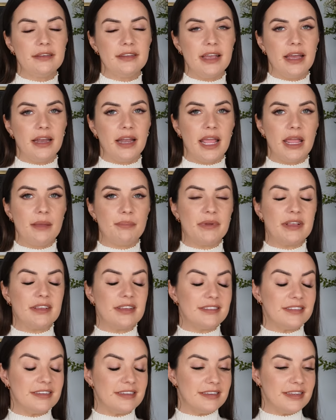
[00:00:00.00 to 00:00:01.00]
DNA, but
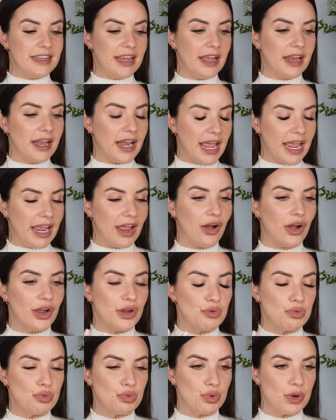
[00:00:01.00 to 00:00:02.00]
it's a DNA I
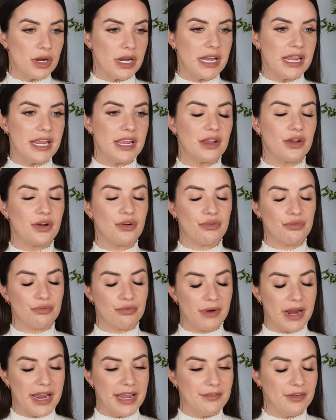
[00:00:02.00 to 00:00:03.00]
really
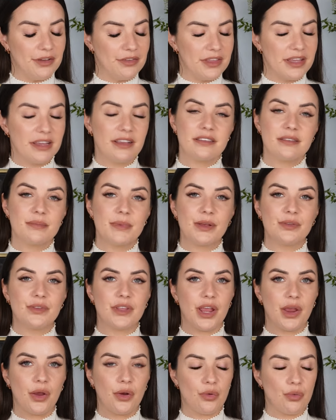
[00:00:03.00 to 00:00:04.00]
crave. I think it smells
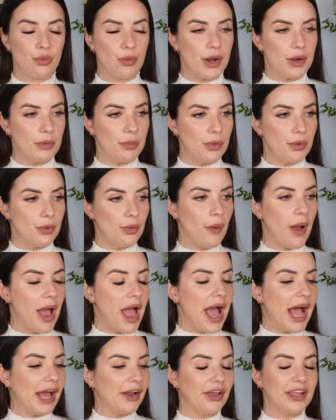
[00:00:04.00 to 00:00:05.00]
incredible.
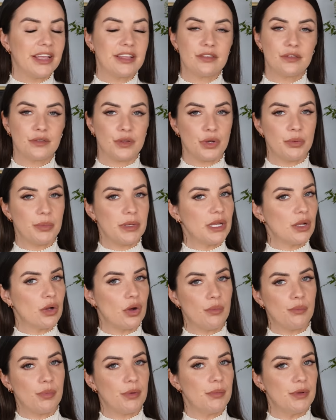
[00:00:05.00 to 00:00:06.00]
And I get so many
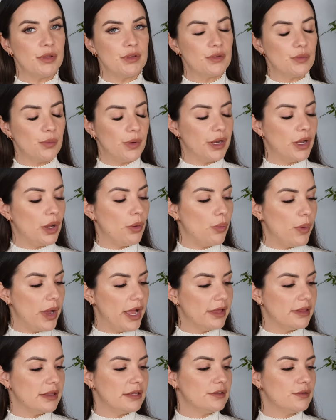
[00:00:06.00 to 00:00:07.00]
compliments when I
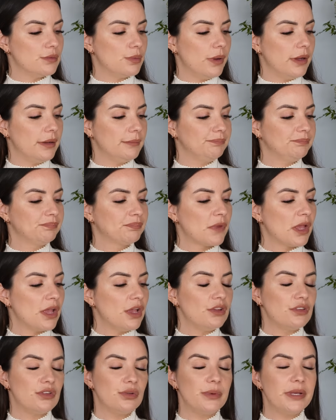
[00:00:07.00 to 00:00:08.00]
wear this one.
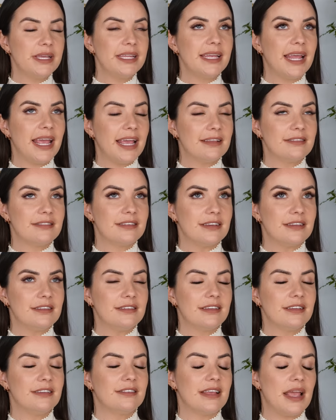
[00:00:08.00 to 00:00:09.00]
So in
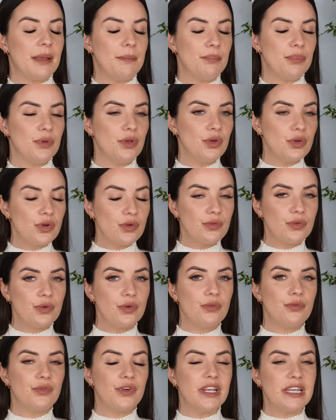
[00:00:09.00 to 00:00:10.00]
essence, it's a
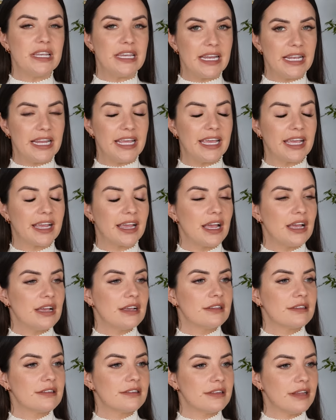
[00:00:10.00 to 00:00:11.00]
beautiful vanillic,
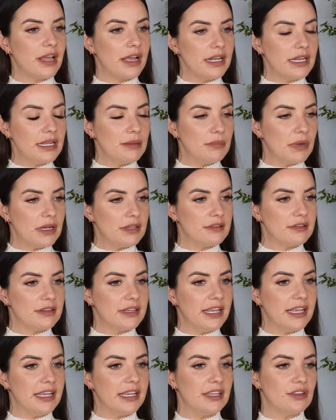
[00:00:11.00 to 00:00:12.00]
slightly
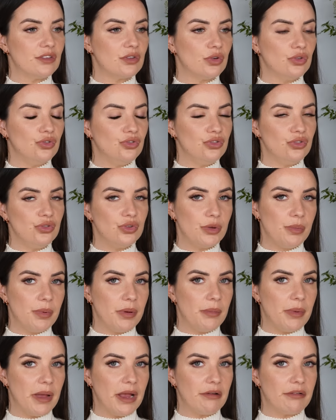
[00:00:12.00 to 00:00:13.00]
musky. It's got
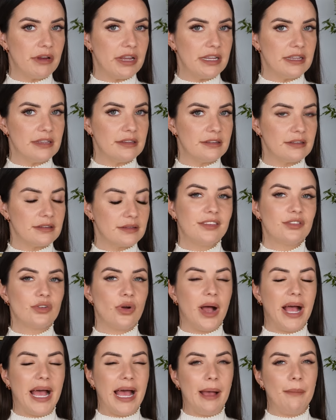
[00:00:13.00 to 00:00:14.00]
juniper berries. It's
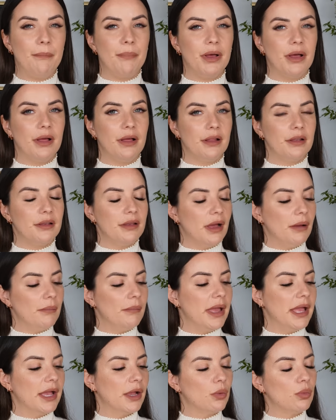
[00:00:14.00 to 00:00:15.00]
got amber,
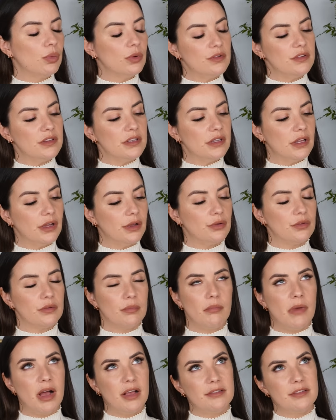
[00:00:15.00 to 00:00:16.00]
nutmeg, woodsy notes,
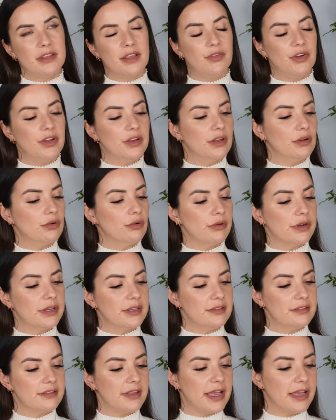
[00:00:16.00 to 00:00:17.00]
musk, if I didn't
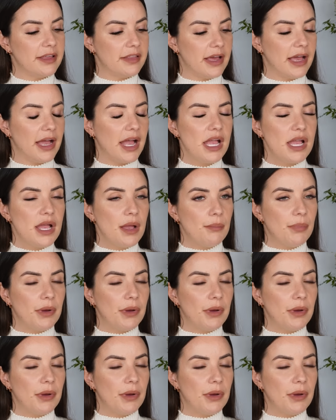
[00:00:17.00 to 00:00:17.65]
already say that.